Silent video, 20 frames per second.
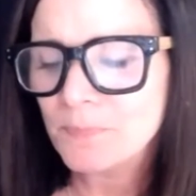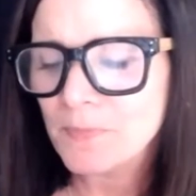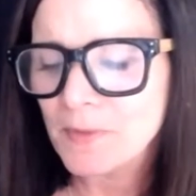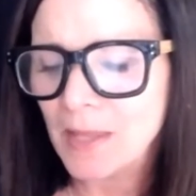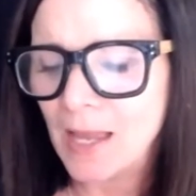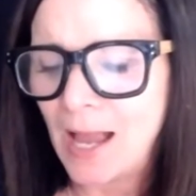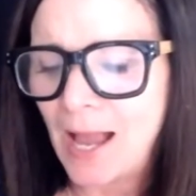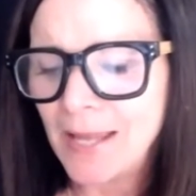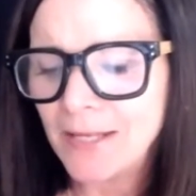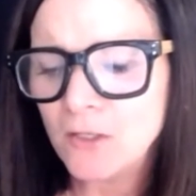
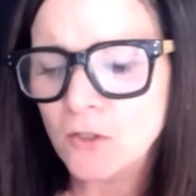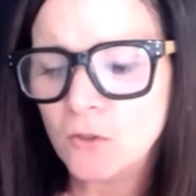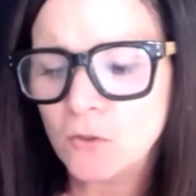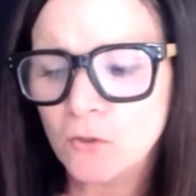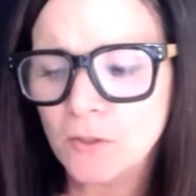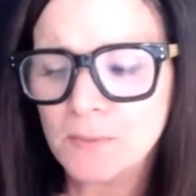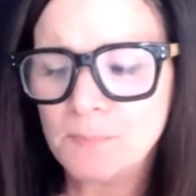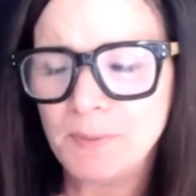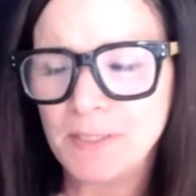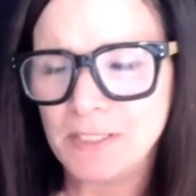I
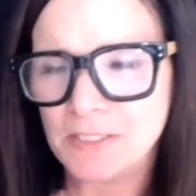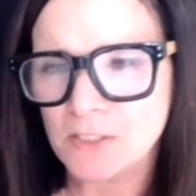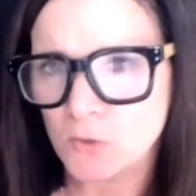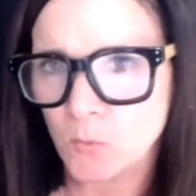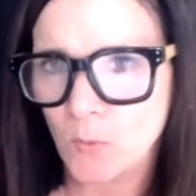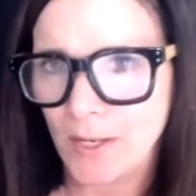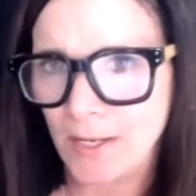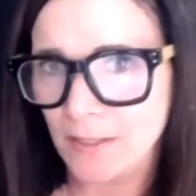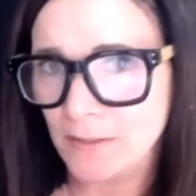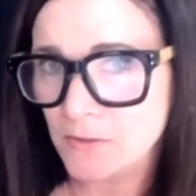could be
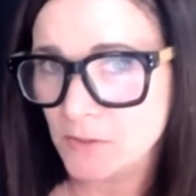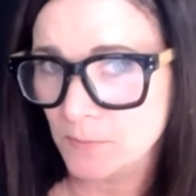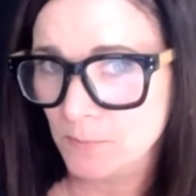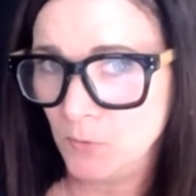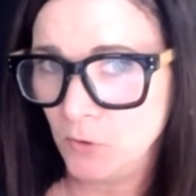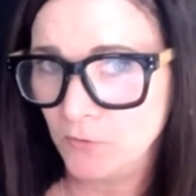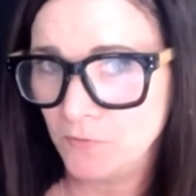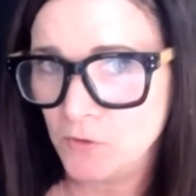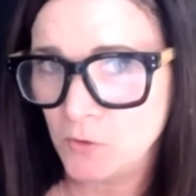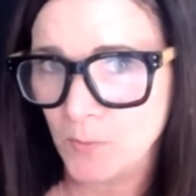swayed to
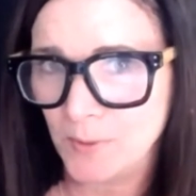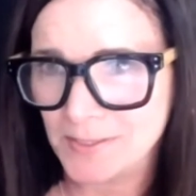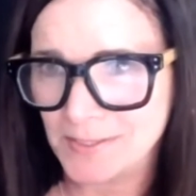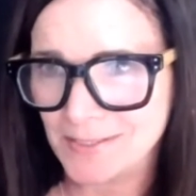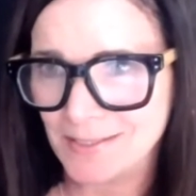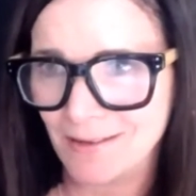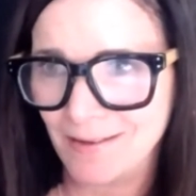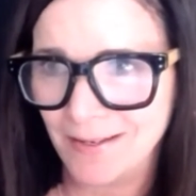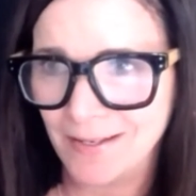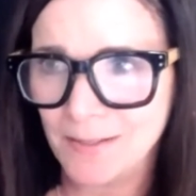move to
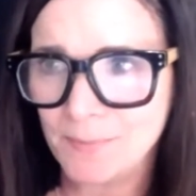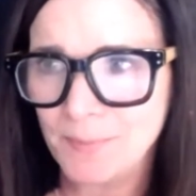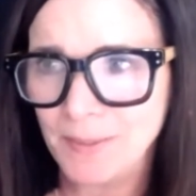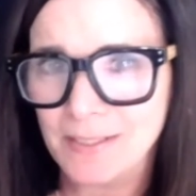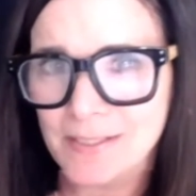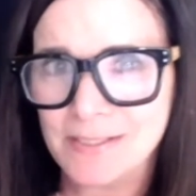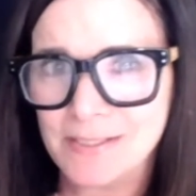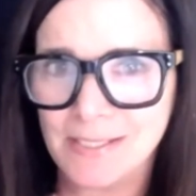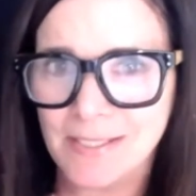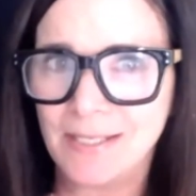Asana
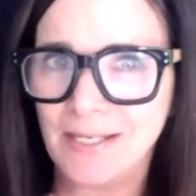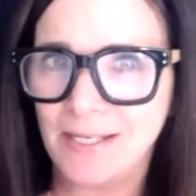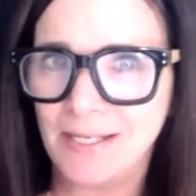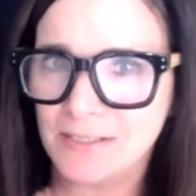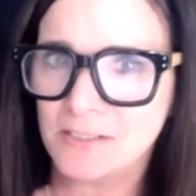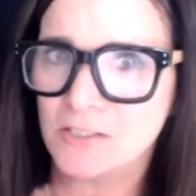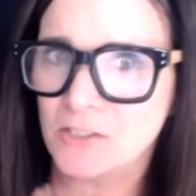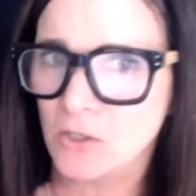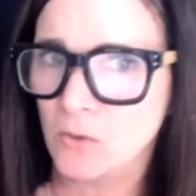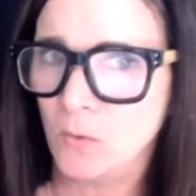because it is
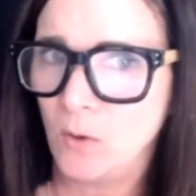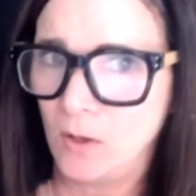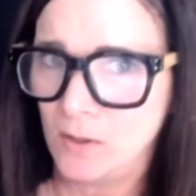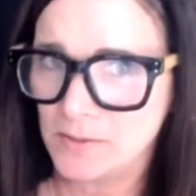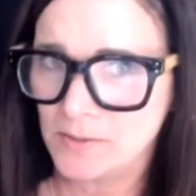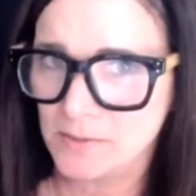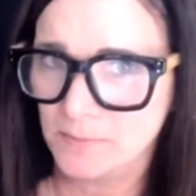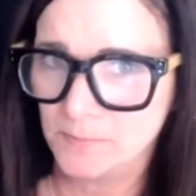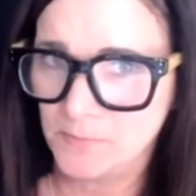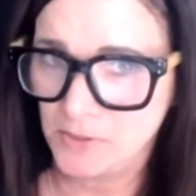so
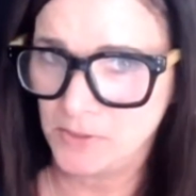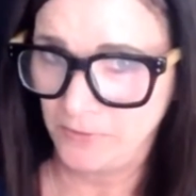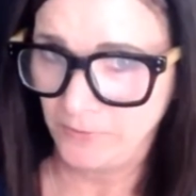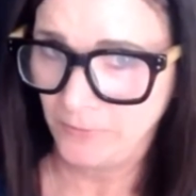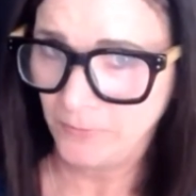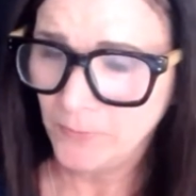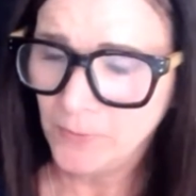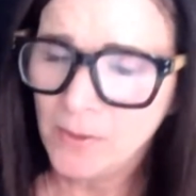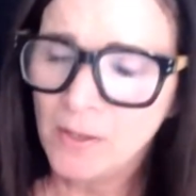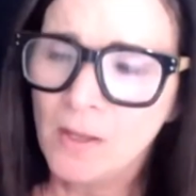awesome
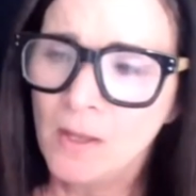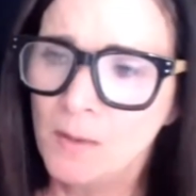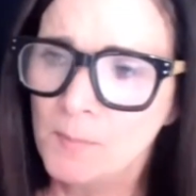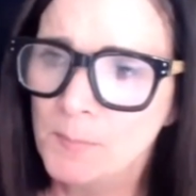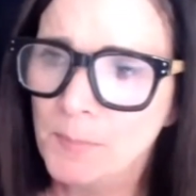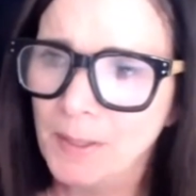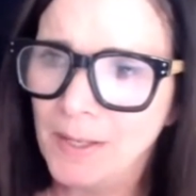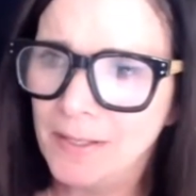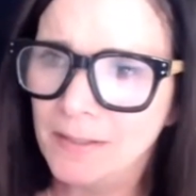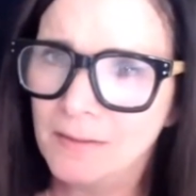too.
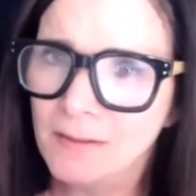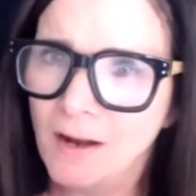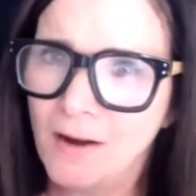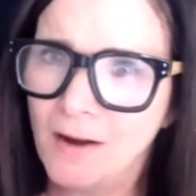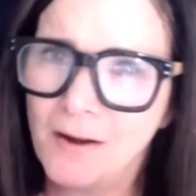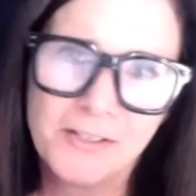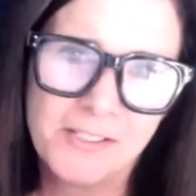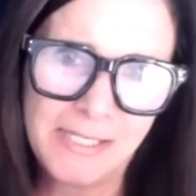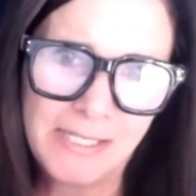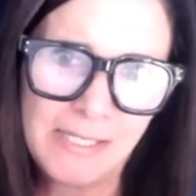But our
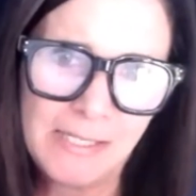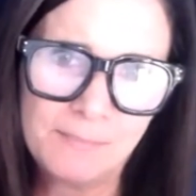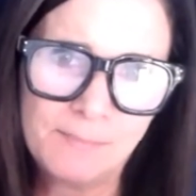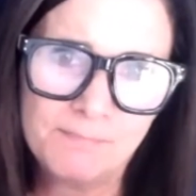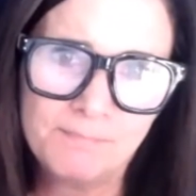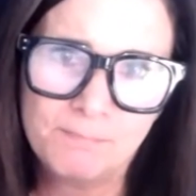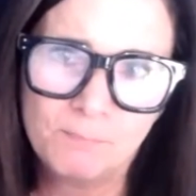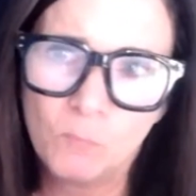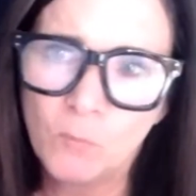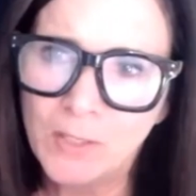team,
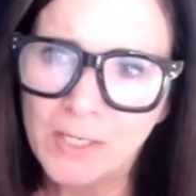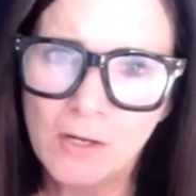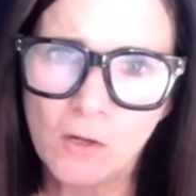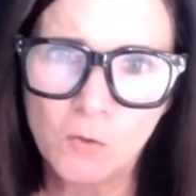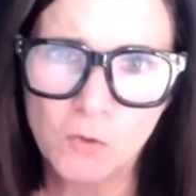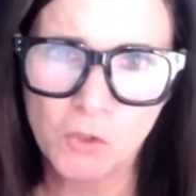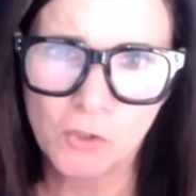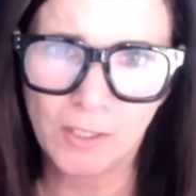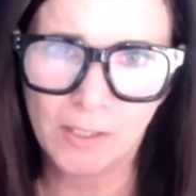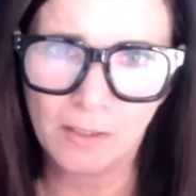we know
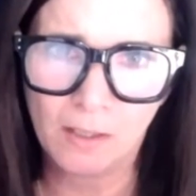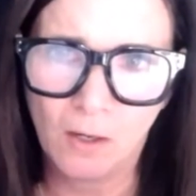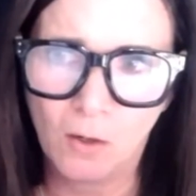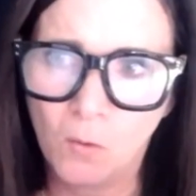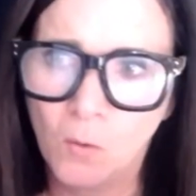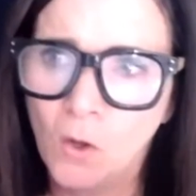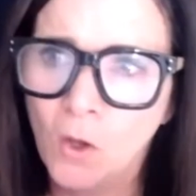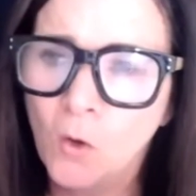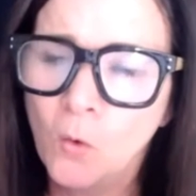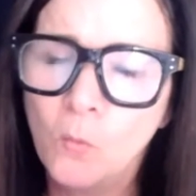Trello.
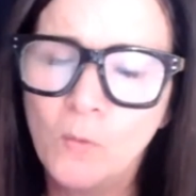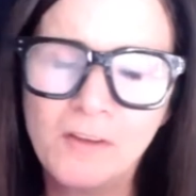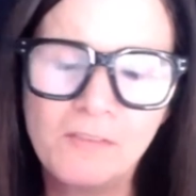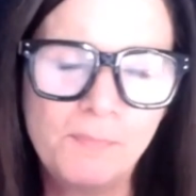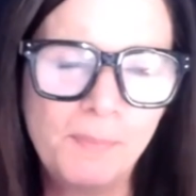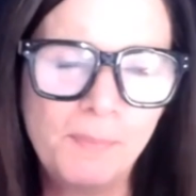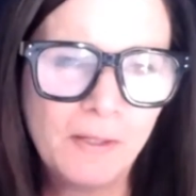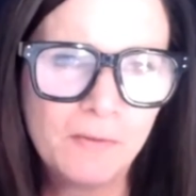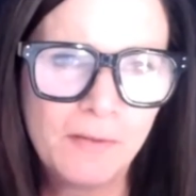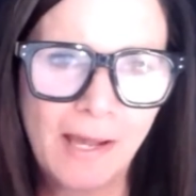We've
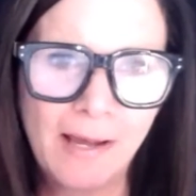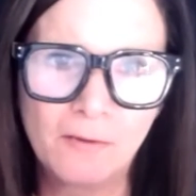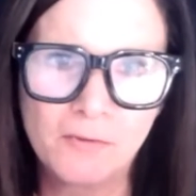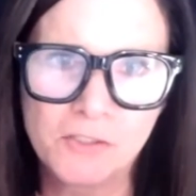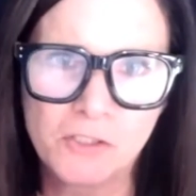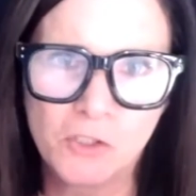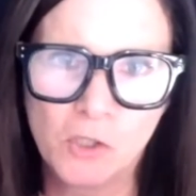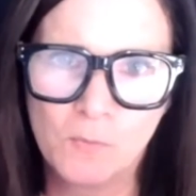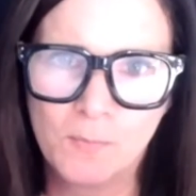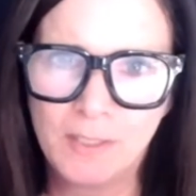built out
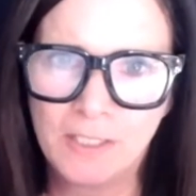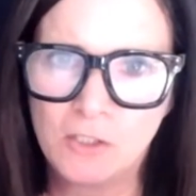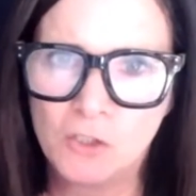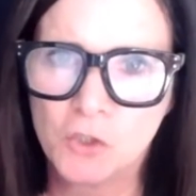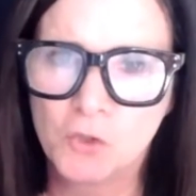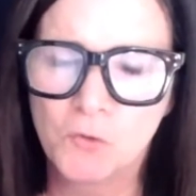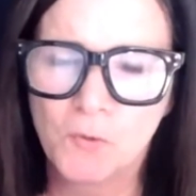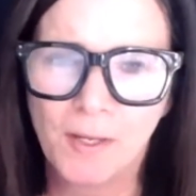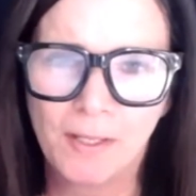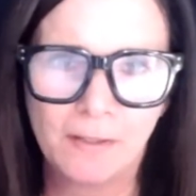so many
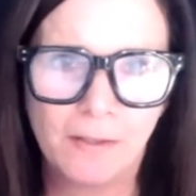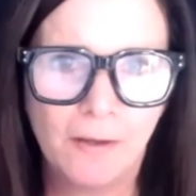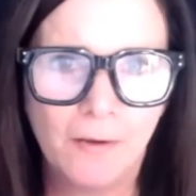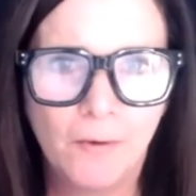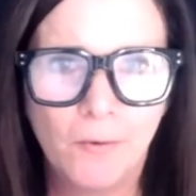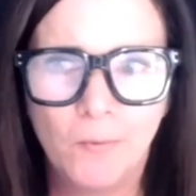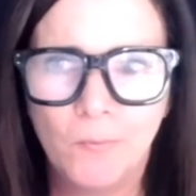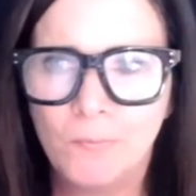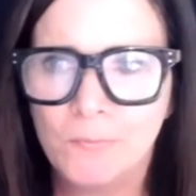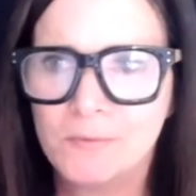
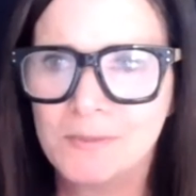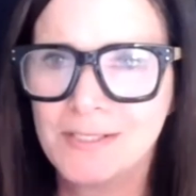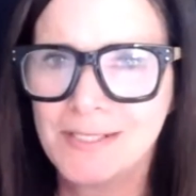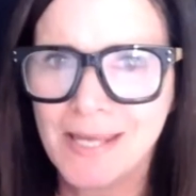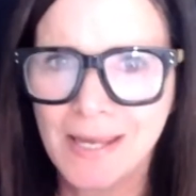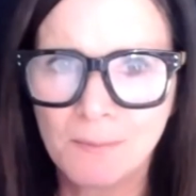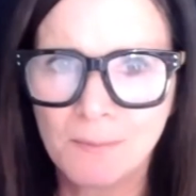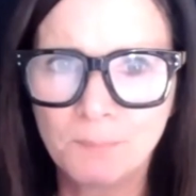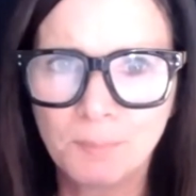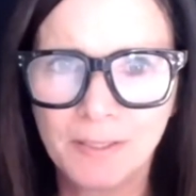Trello
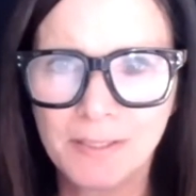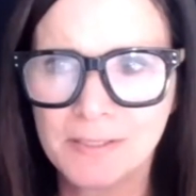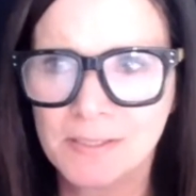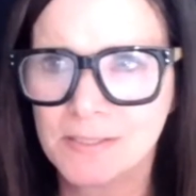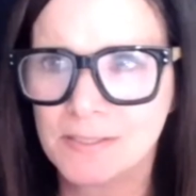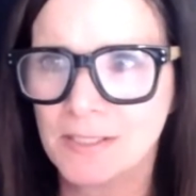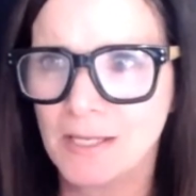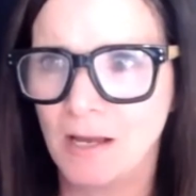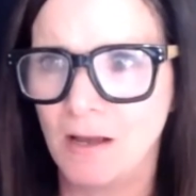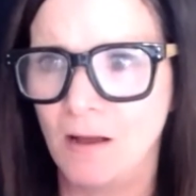templates
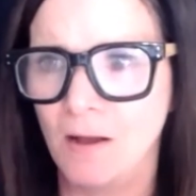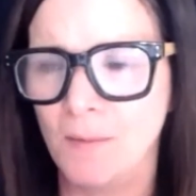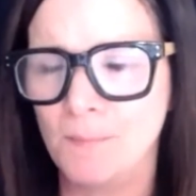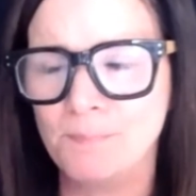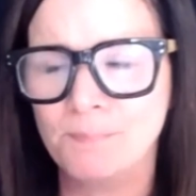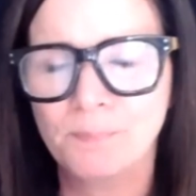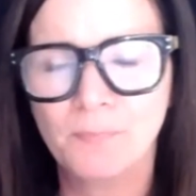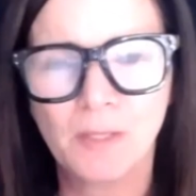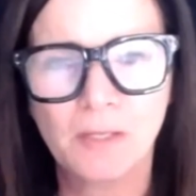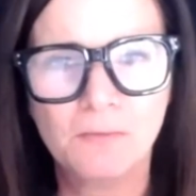um,
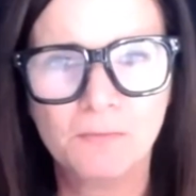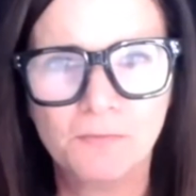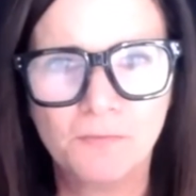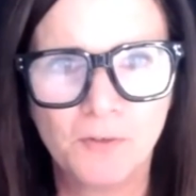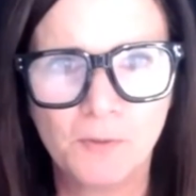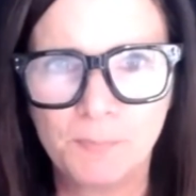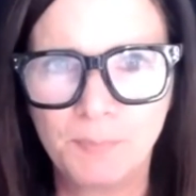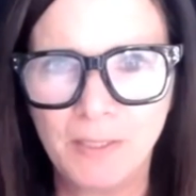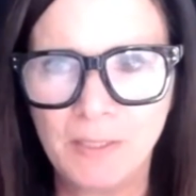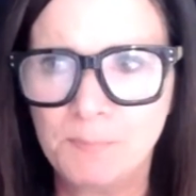
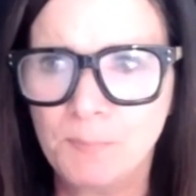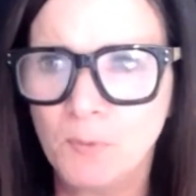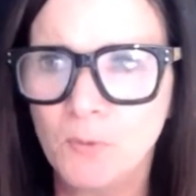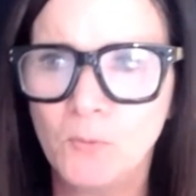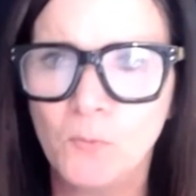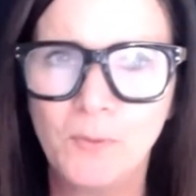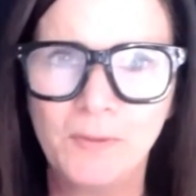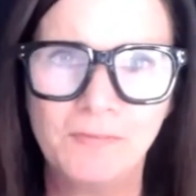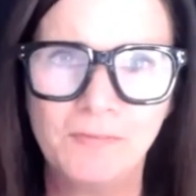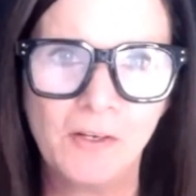for people.
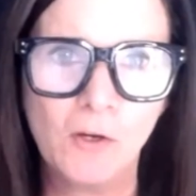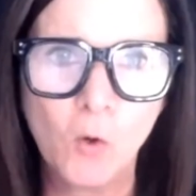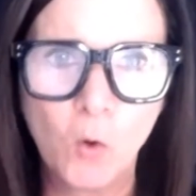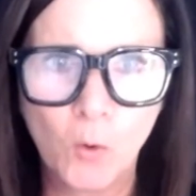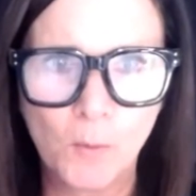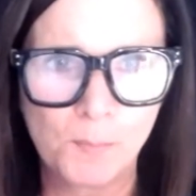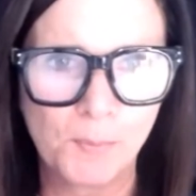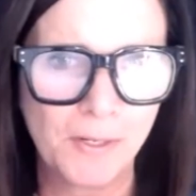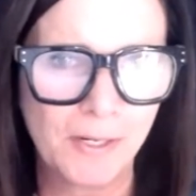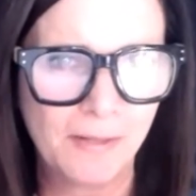We've
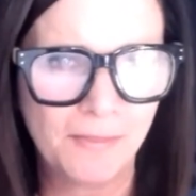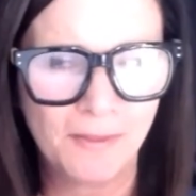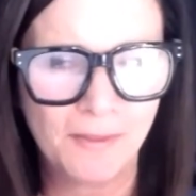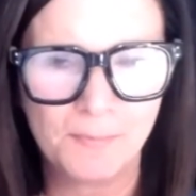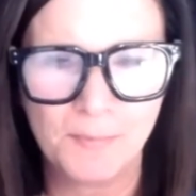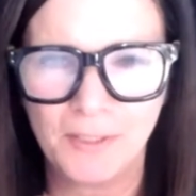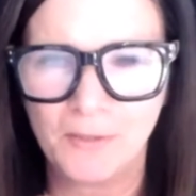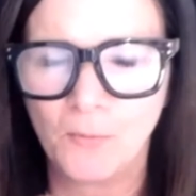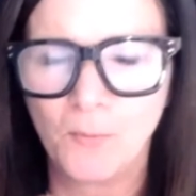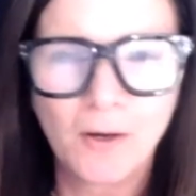incorporated them
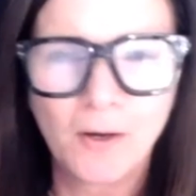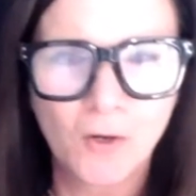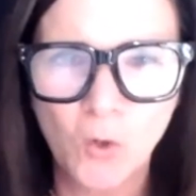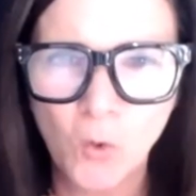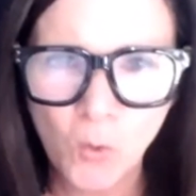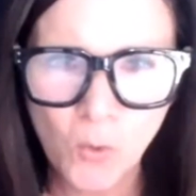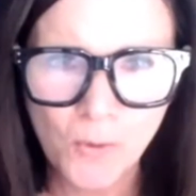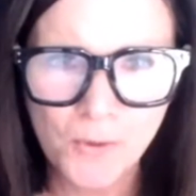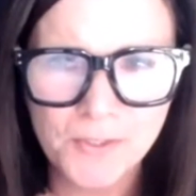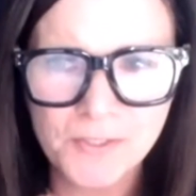into our
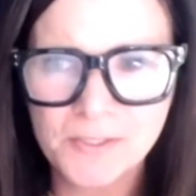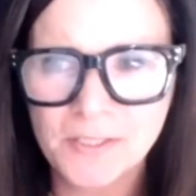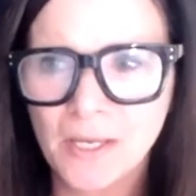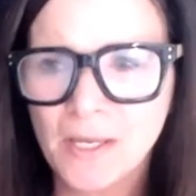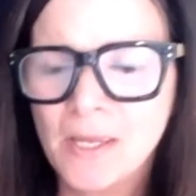course.